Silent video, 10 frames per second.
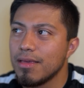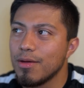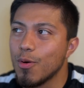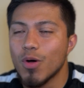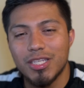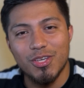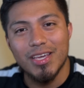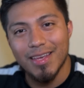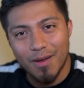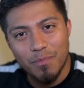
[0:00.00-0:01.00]
once you
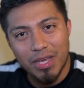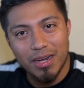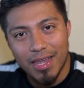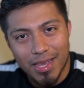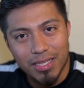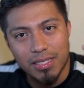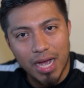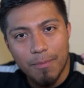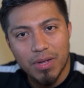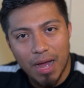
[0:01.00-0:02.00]
get up there in
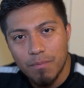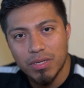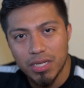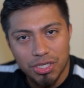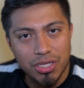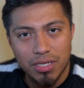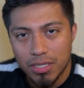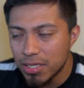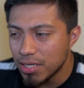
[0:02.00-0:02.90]
top competition,